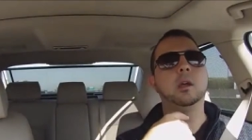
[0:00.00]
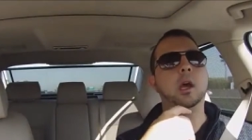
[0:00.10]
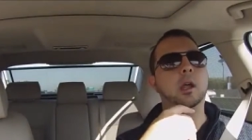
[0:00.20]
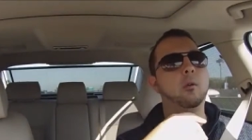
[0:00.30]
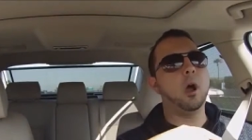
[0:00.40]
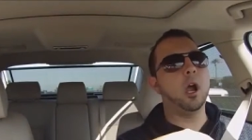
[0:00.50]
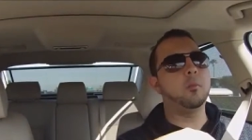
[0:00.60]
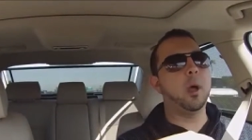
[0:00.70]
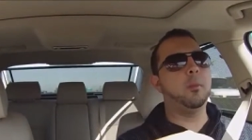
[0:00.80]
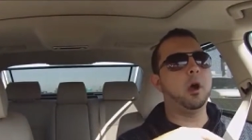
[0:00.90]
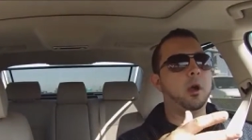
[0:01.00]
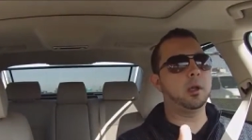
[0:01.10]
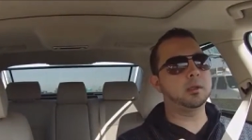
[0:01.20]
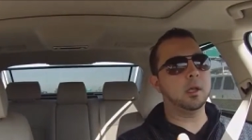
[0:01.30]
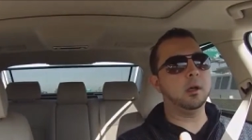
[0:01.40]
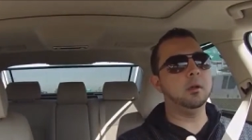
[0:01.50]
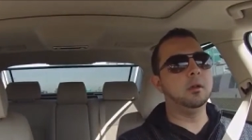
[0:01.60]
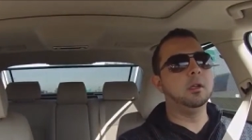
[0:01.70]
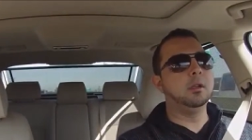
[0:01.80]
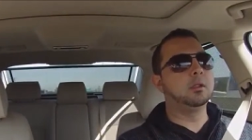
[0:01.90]
got acquired by Parexel
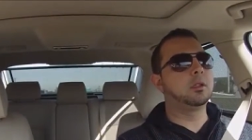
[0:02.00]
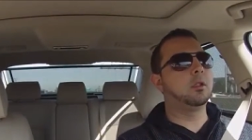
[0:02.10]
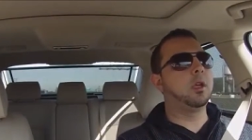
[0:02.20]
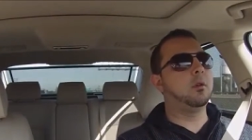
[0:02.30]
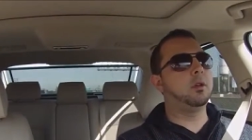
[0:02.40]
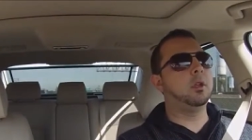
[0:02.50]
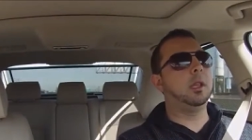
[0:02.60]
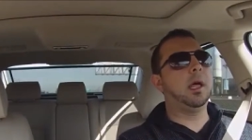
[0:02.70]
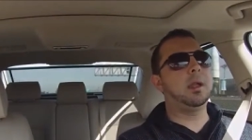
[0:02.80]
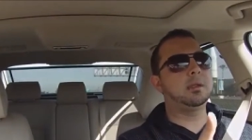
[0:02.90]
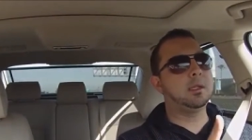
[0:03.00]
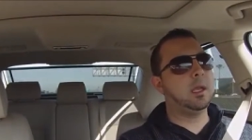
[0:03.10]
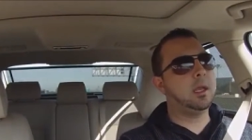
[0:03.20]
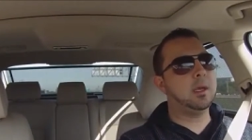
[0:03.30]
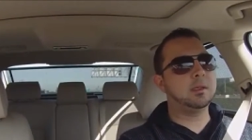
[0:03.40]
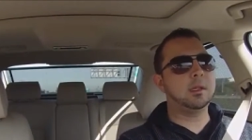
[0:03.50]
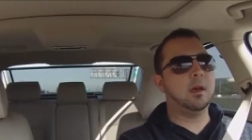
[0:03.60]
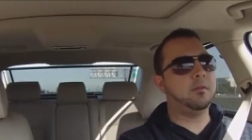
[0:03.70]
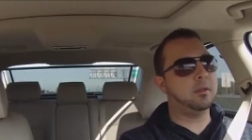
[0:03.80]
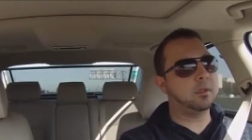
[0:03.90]
so they did a lot of CNS
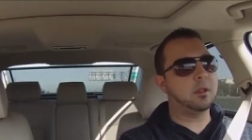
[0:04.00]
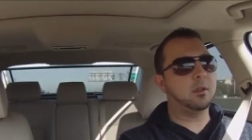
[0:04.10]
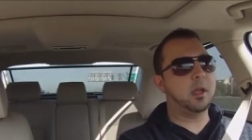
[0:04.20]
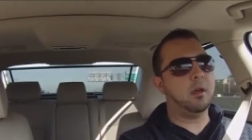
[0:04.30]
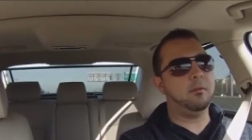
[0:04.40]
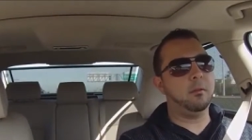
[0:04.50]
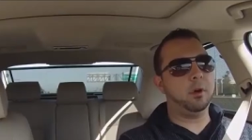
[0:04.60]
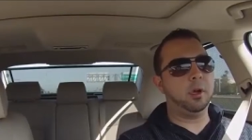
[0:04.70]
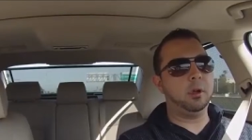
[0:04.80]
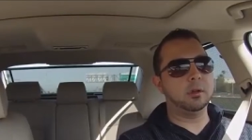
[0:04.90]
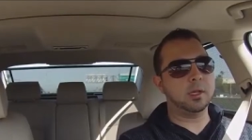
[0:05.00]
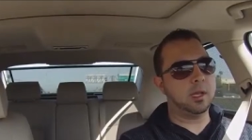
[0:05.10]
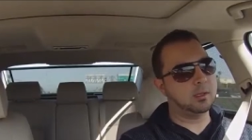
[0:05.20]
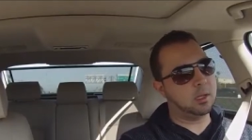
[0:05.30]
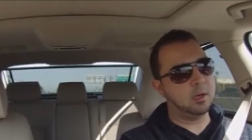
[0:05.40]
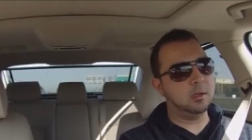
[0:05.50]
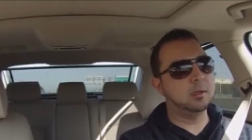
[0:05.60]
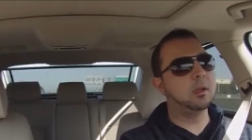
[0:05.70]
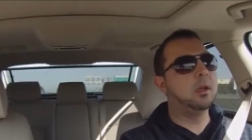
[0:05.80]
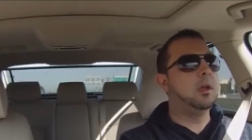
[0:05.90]
stuff in Southern California, psych
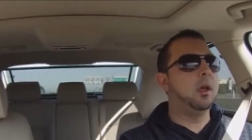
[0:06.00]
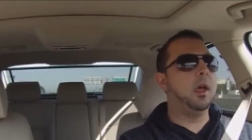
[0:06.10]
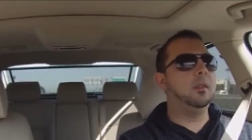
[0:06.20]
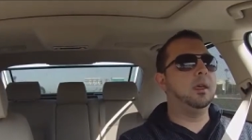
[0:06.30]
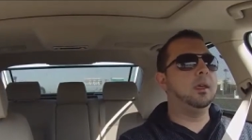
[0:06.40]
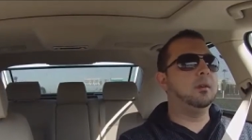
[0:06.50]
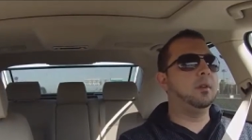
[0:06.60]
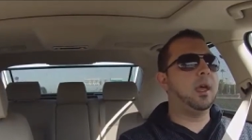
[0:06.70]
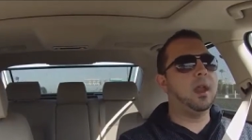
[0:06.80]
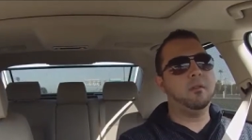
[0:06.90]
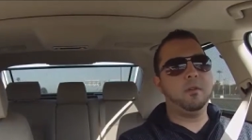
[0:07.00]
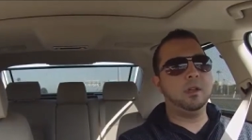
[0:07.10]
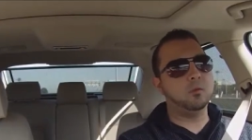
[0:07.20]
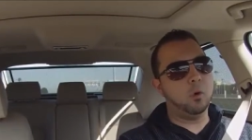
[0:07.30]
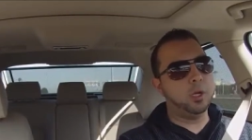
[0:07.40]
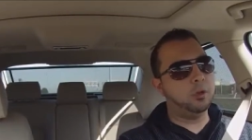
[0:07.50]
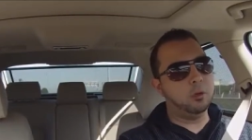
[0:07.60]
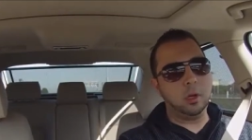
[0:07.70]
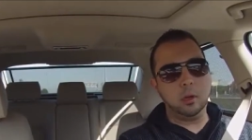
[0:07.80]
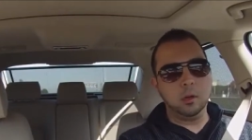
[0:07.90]
studies, and they even had a phase one
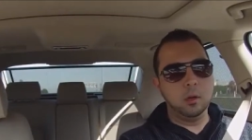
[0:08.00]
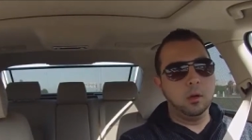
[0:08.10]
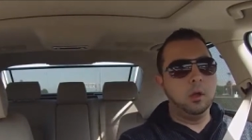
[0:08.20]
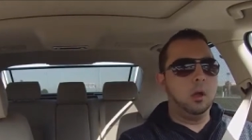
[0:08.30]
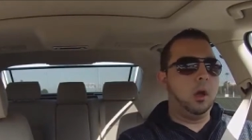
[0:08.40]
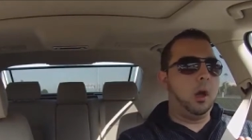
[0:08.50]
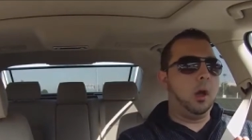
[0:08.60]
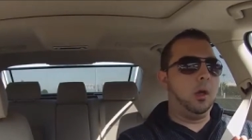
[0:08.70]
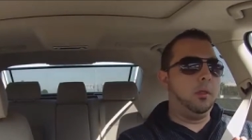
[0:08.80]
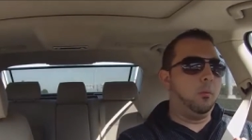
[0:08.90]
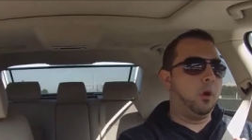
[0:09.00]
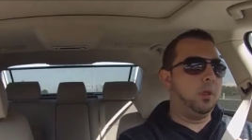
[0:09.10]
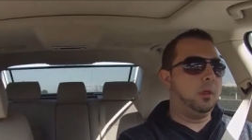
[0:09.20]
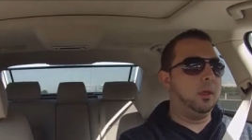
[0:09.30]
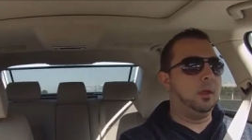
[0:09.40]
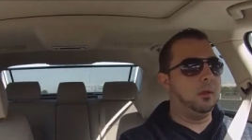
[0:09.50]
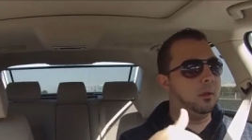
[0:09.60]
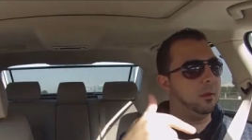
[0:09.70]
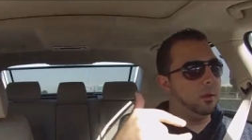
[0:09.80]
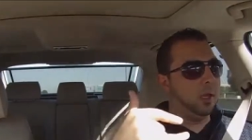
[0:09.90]
unit uh, where they did
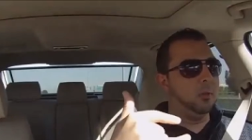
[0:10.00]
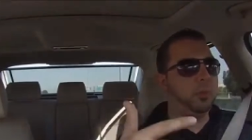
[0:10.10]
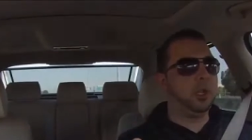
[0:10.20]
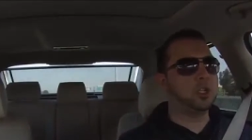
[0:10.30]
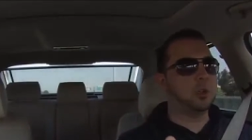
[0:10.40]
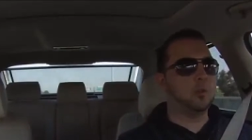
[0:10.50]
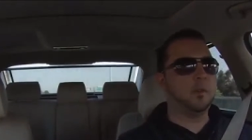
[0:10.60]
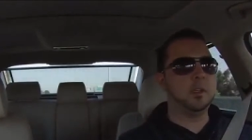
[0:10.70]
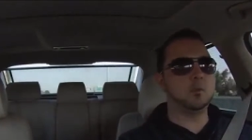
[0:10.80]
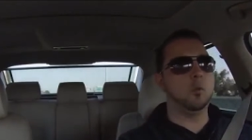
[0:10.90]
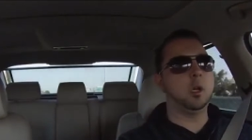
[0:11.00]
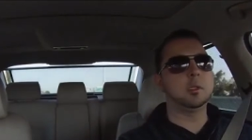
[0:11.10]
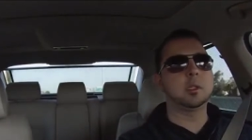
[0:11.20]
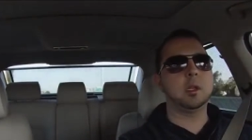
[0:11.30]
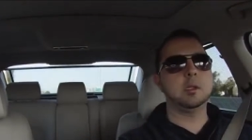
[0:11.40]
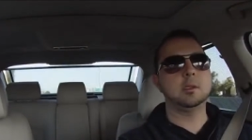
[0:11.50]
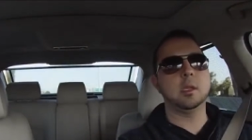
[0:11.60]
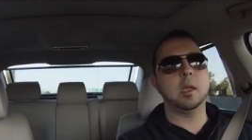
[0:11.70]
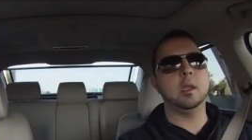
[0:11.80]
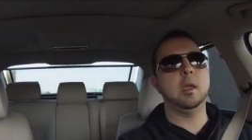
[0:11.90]
inpatient phase one studies
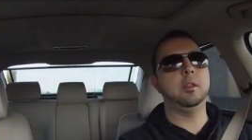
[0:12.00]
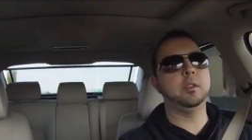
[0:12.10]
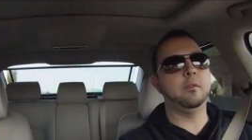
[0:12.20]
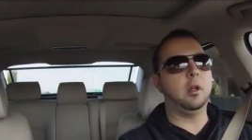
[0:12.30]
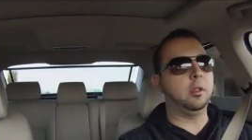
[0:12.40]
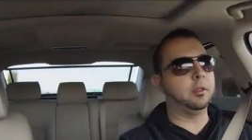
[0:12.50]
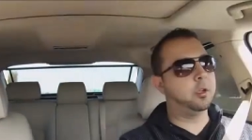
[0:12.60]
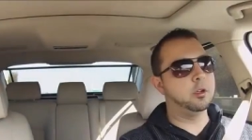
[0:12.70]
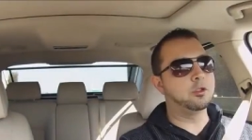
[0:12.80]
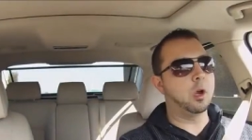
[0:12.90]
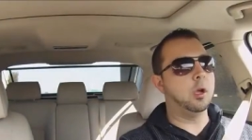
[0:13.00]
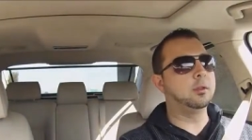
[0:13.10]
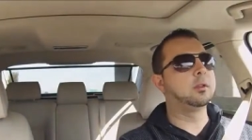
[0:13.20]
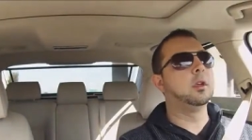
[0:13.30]
and healthy volunteer trials.